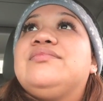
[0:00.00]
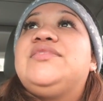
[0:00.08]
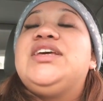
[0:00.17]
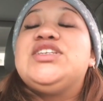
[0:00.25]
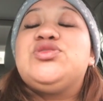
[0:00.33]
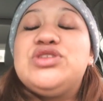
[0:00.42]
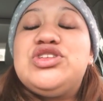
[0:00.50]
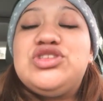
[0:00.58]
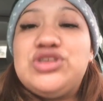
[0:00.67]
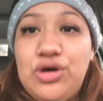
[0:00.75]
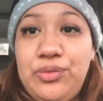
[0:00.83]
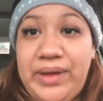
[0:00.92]
This was
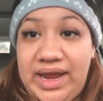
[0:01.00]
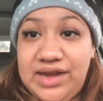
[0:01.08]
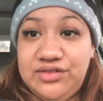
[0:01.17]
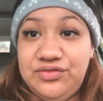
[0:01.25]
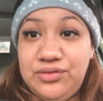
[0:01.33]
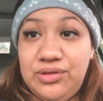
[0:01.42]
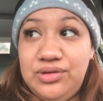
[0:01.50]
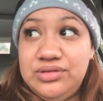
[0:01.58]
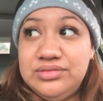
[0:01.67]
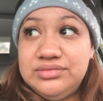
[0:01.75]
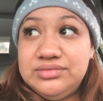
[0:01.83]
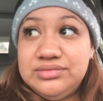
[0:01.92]
so
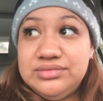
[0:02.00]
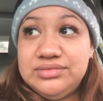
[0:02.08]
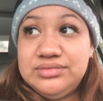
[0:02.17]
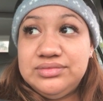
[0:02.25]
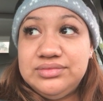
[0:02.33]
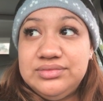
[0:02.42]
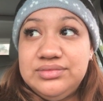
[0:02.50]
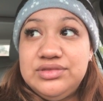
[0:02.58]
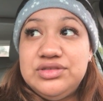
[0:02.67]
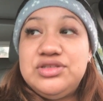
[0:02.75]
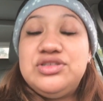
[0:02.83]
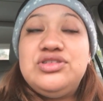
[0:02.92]
painful.
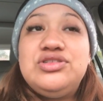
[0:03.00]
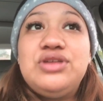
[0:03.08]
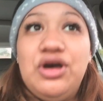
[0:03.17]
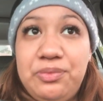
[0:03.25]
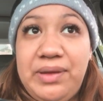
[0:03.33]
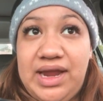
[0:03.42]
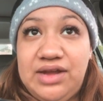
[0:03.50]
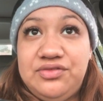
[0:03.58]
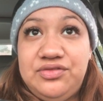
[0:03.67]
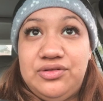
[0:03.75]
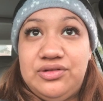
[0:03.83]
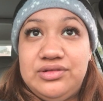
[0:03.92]
So
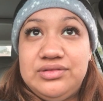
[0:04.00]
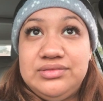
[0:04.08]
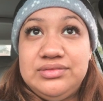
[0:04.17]
painful.